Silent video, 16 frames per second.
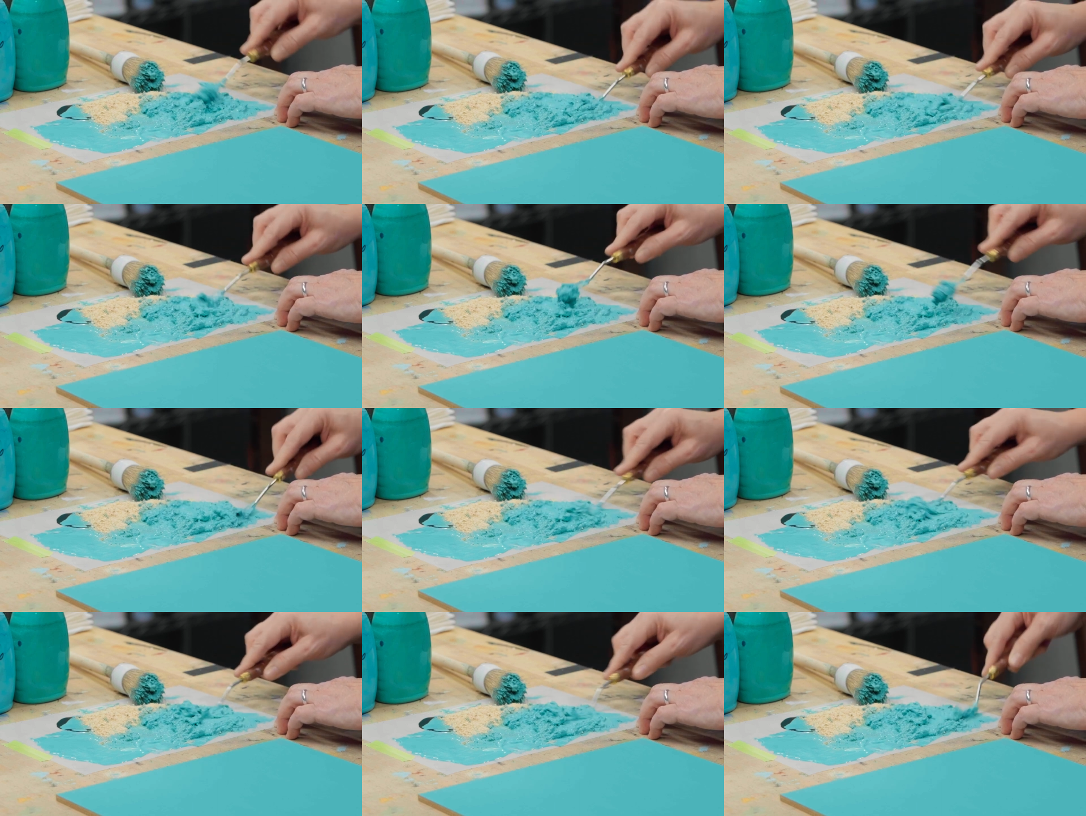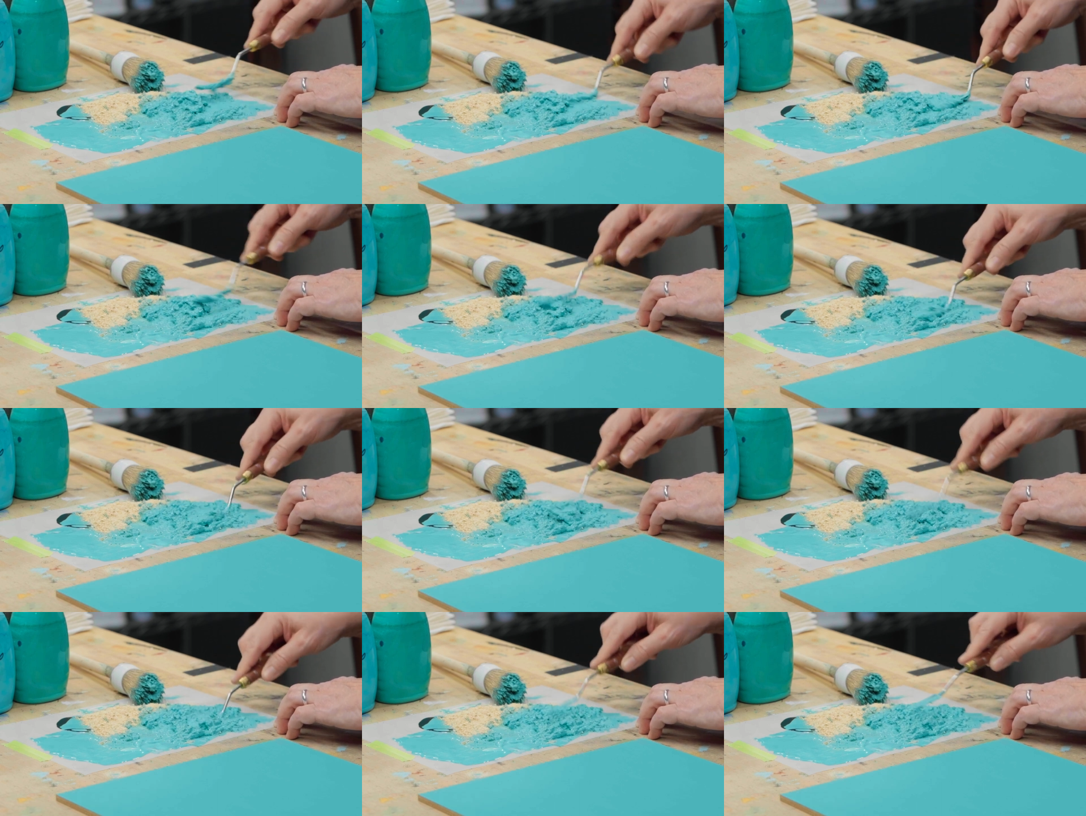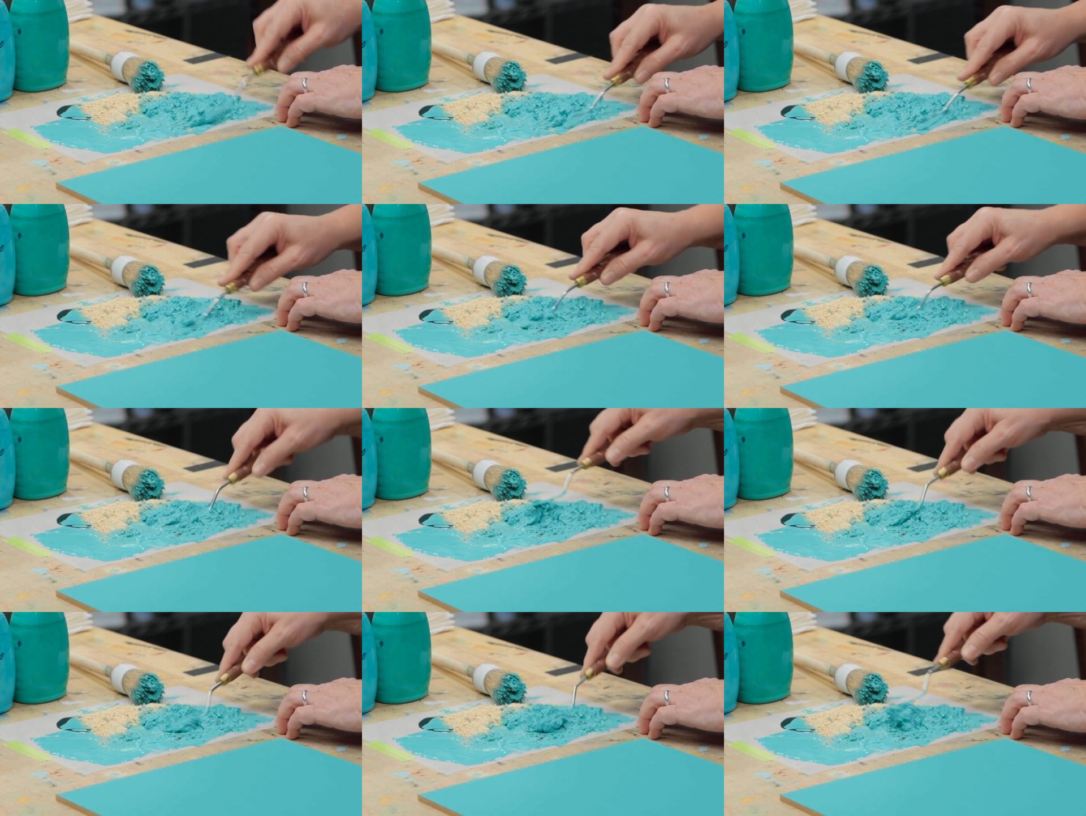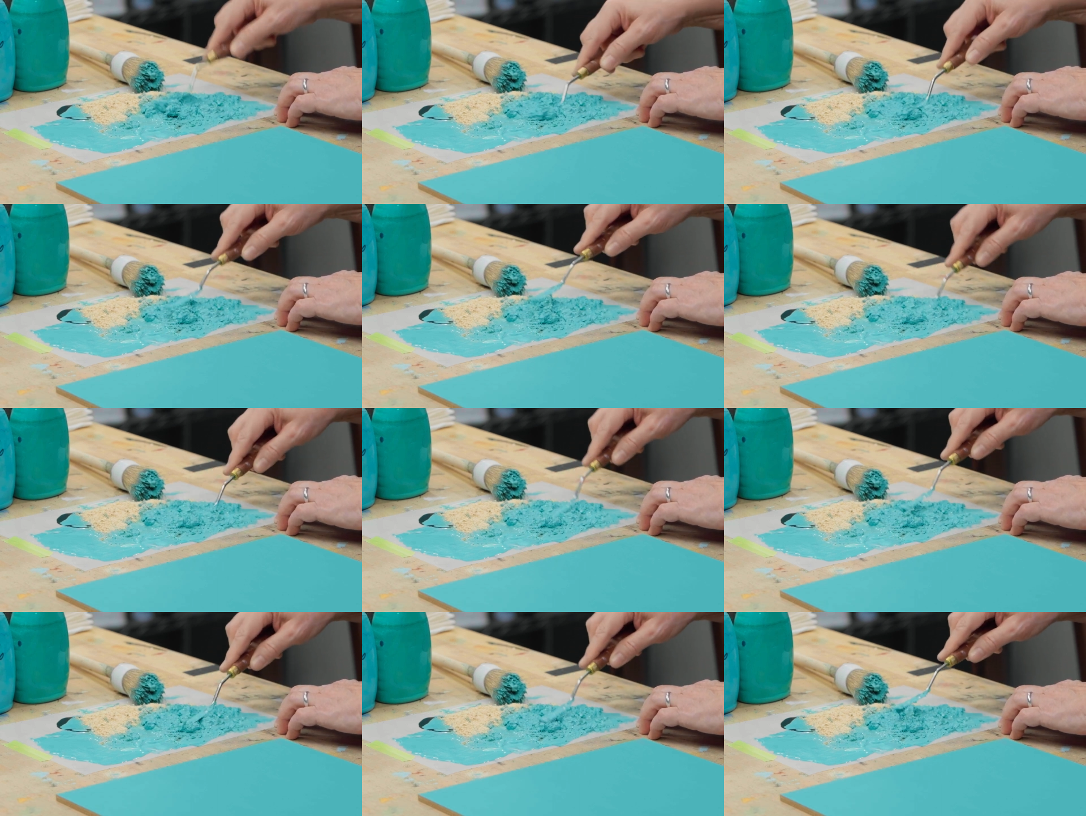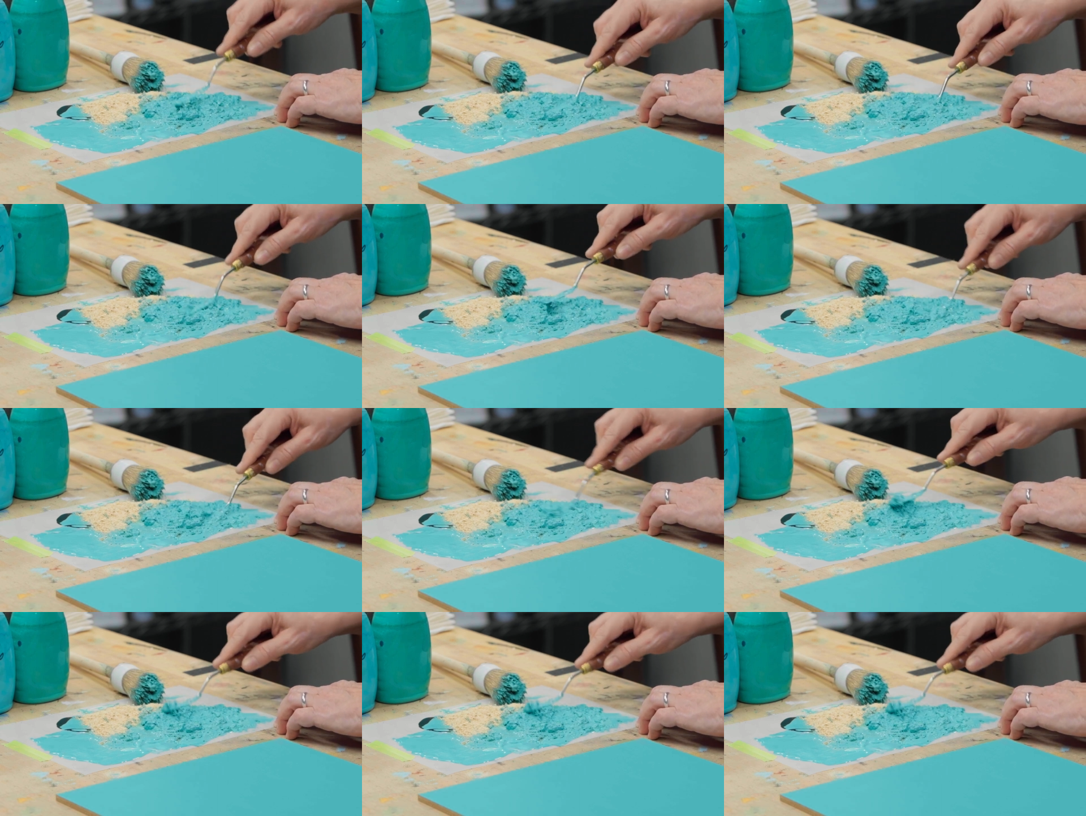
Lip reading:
Nobody's mouth can be seen.